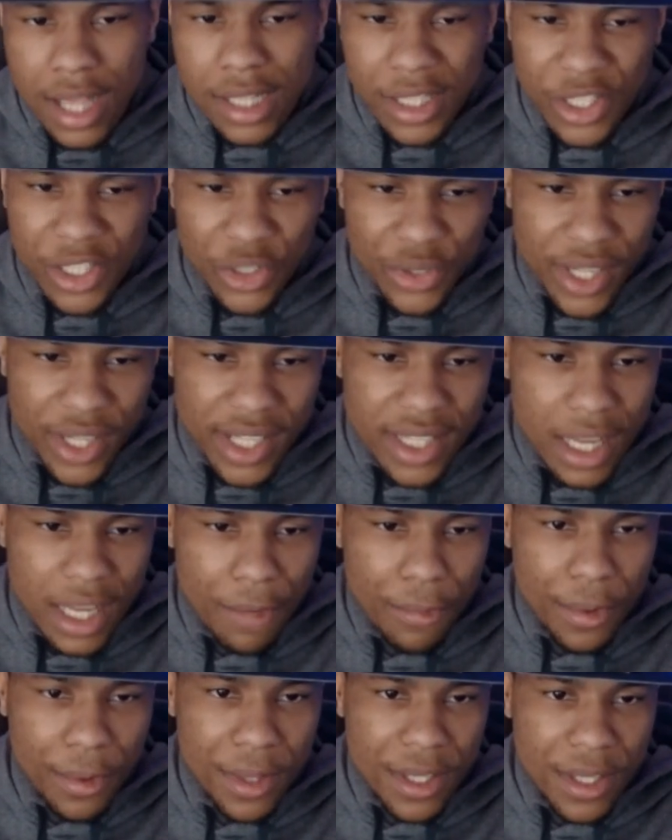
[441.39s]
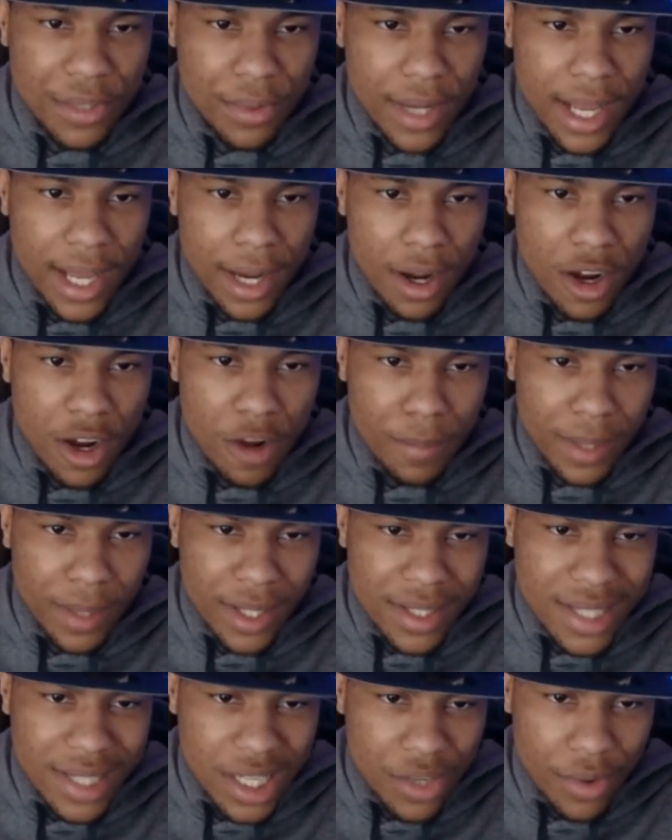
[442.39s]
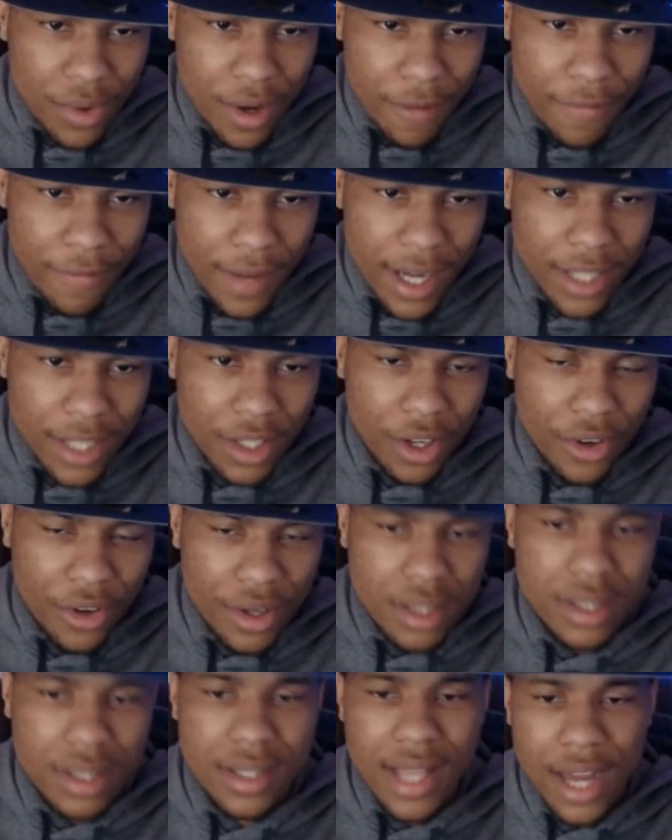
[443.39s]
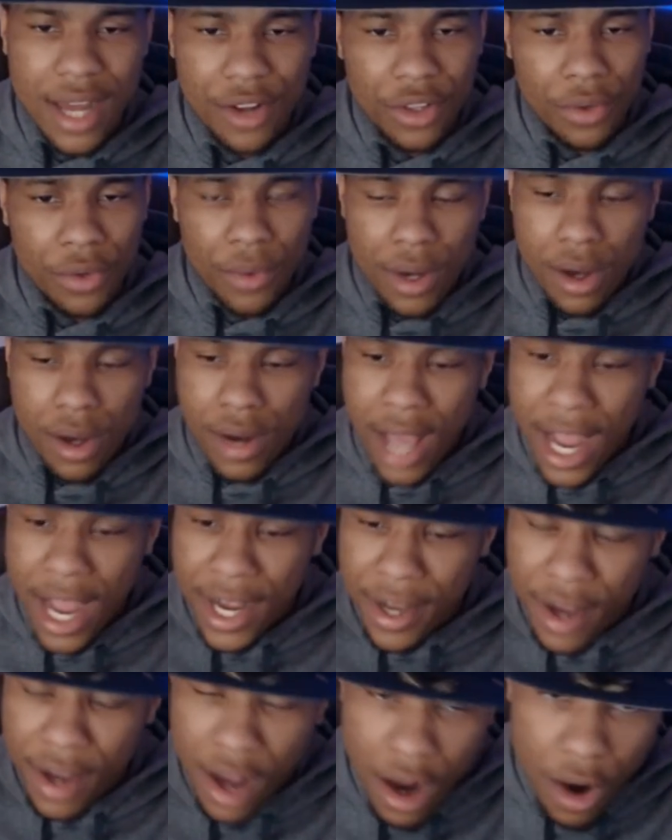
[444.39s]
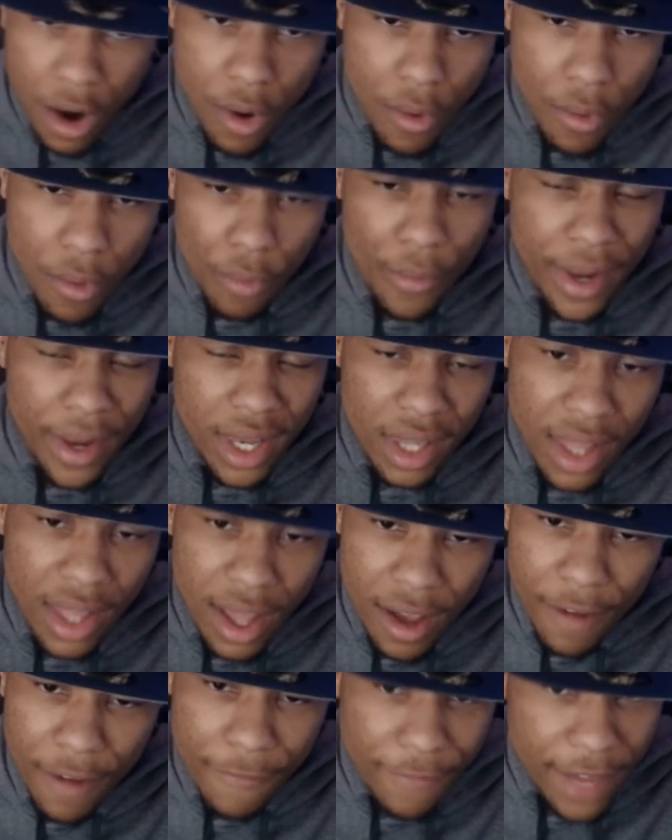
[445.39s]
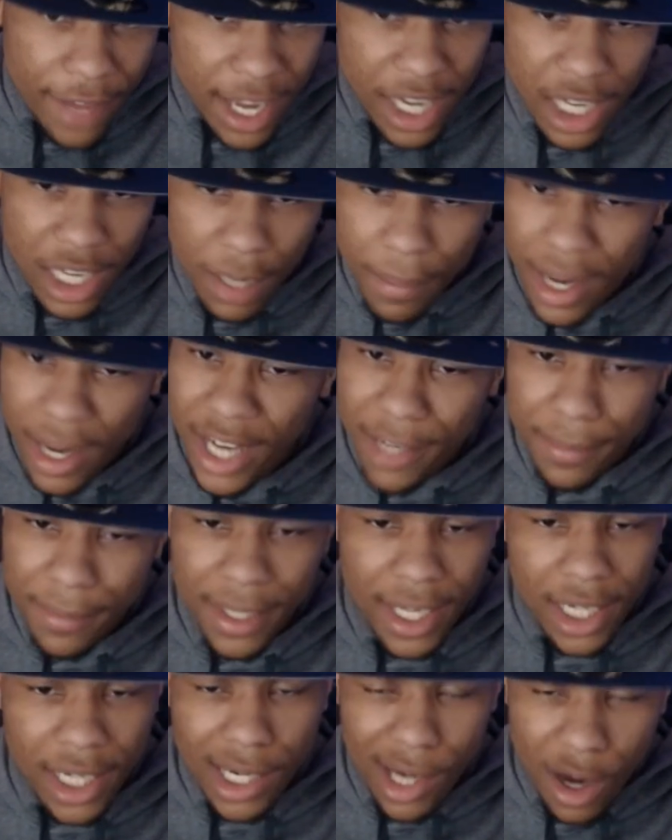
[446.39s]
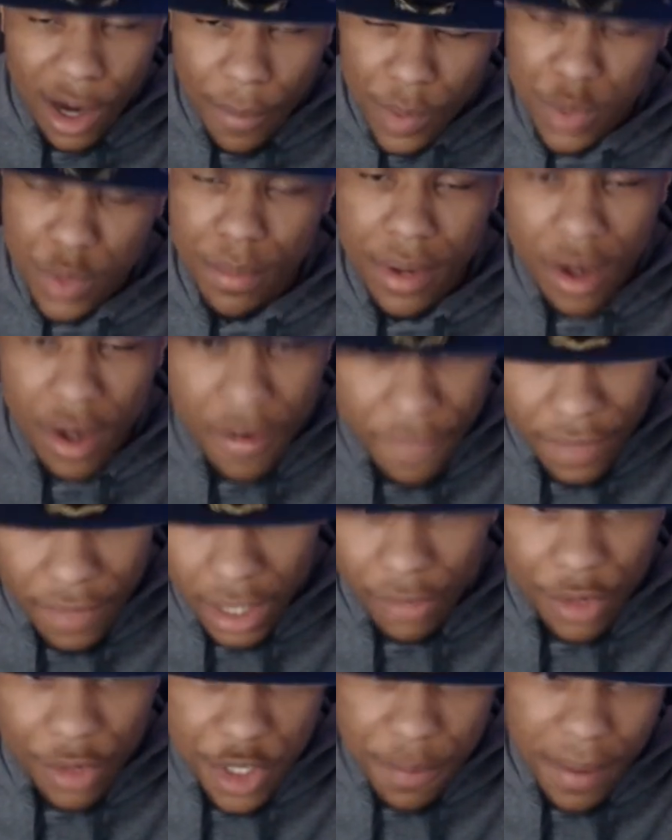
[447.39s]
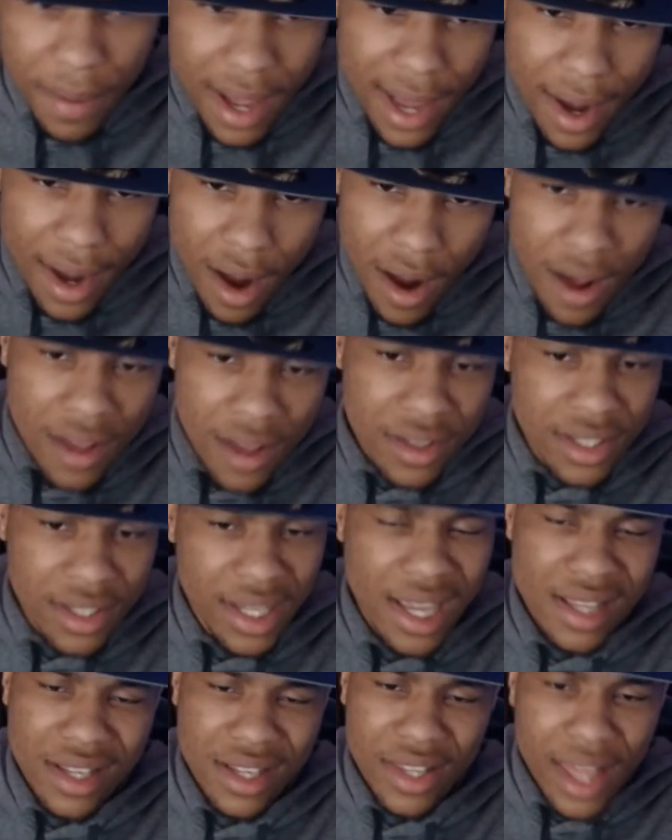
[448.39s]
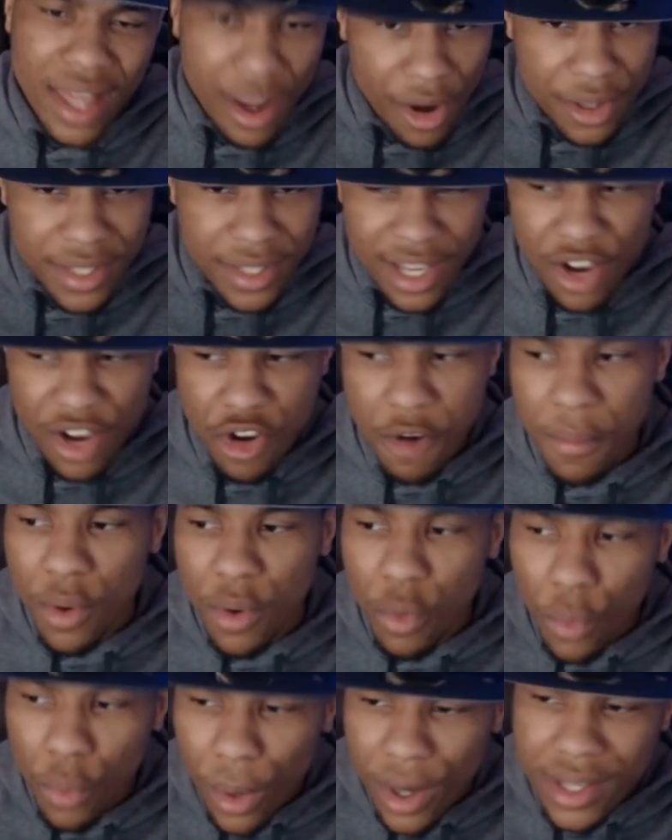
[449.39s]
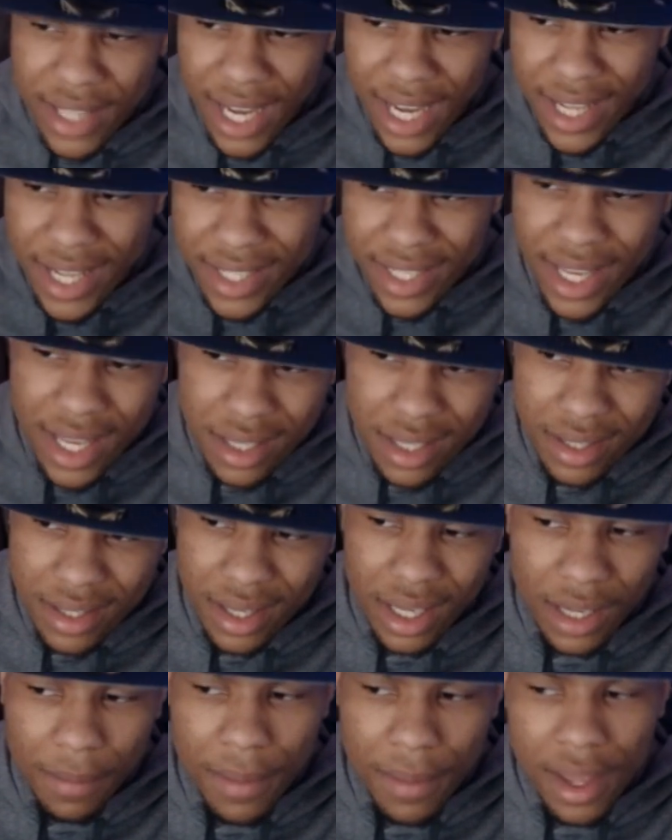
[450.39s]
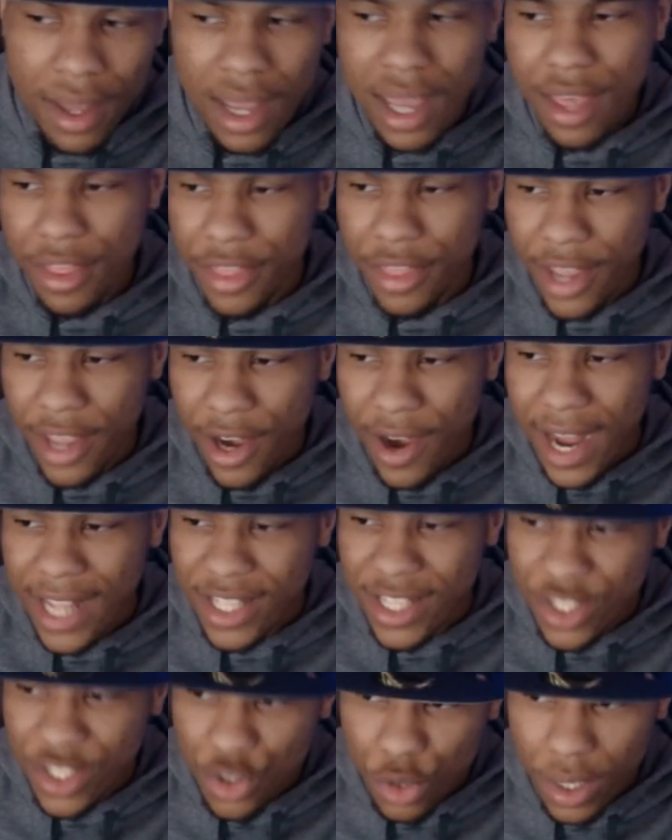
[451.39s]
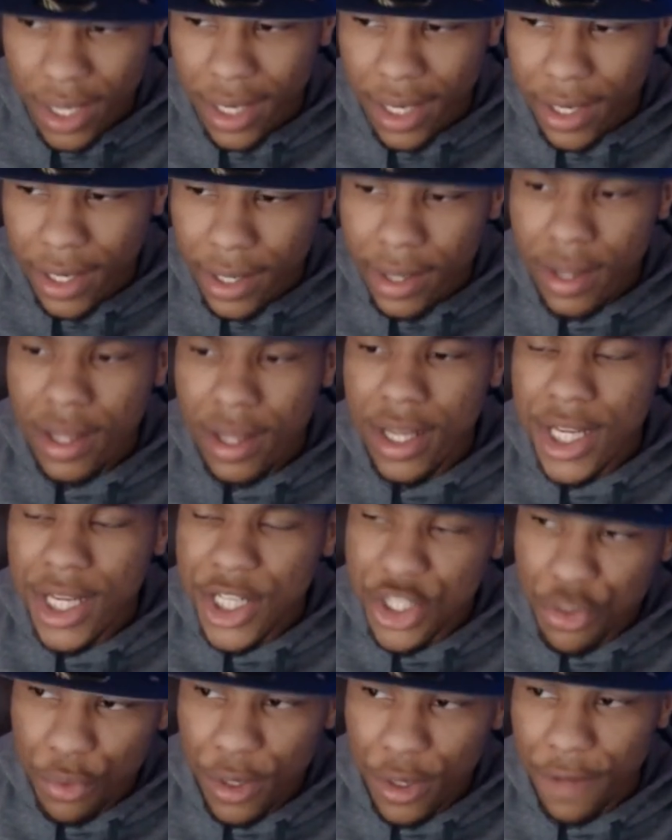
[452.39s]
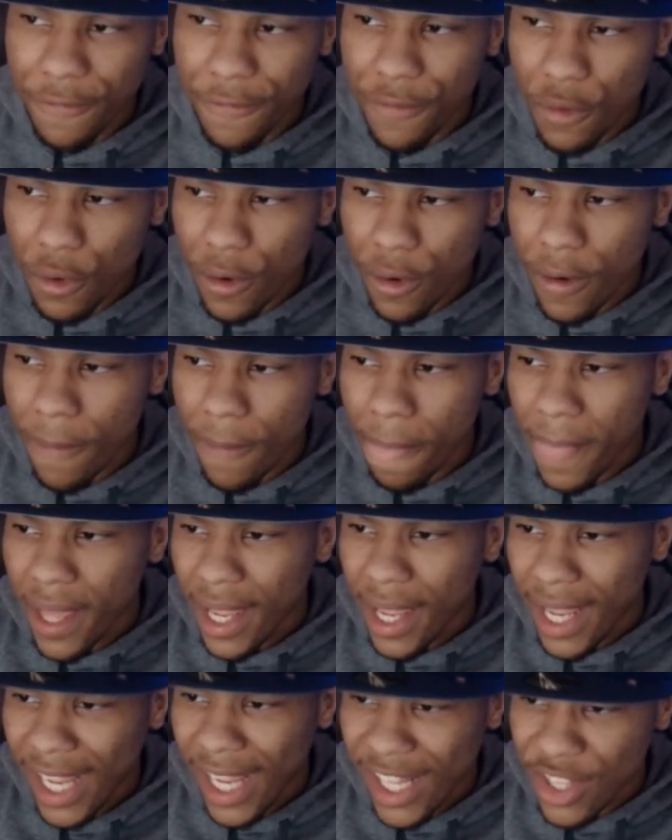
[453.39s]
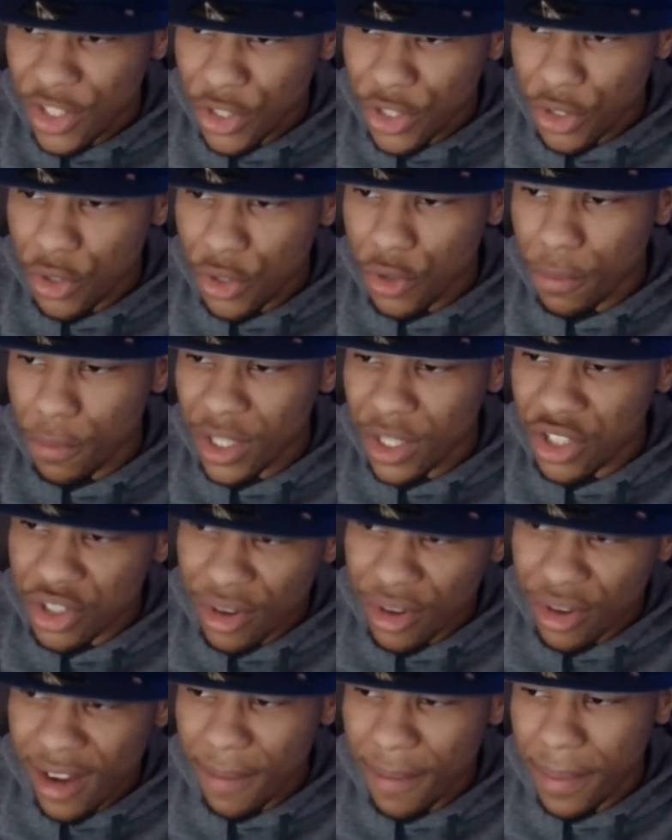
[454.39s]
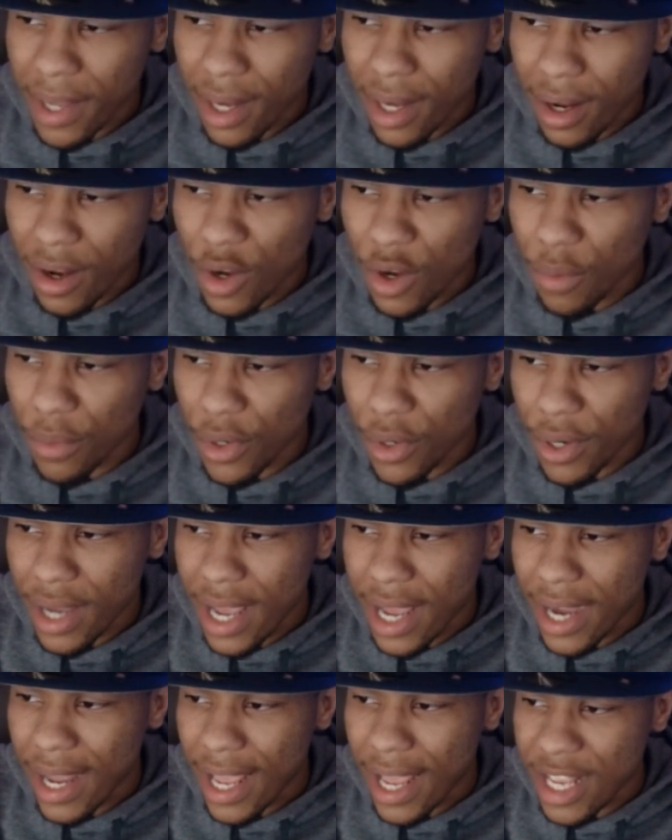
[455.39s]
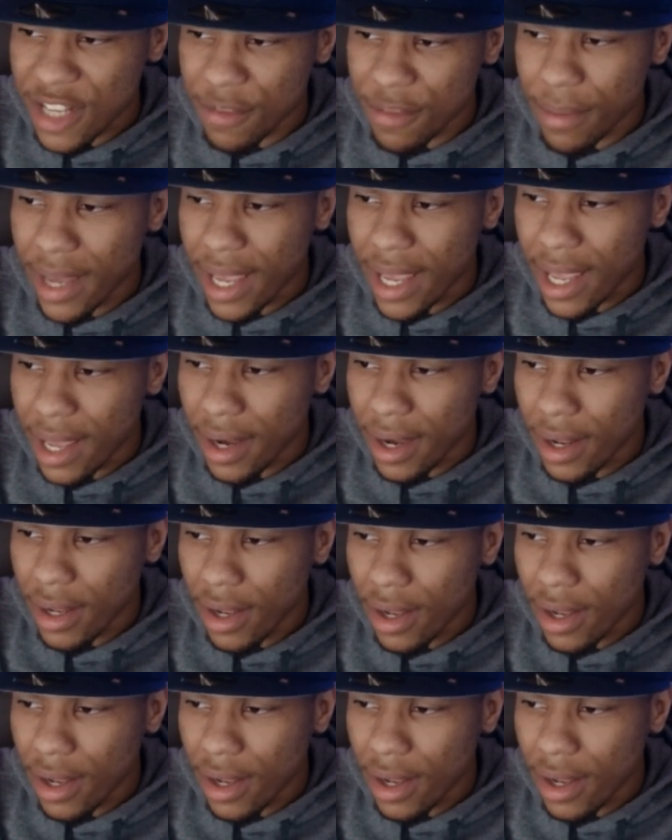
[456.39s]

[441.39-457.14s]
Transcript: Do think they win this one at home, continuing to fade the Grizzlies out on the road. I know we love fading the Miami Heat at home. It's been our favorite spot all season. They are terrible. Worst A T S team. They're at ten, twenty-four, and two. But straight up at home, they're not as bad.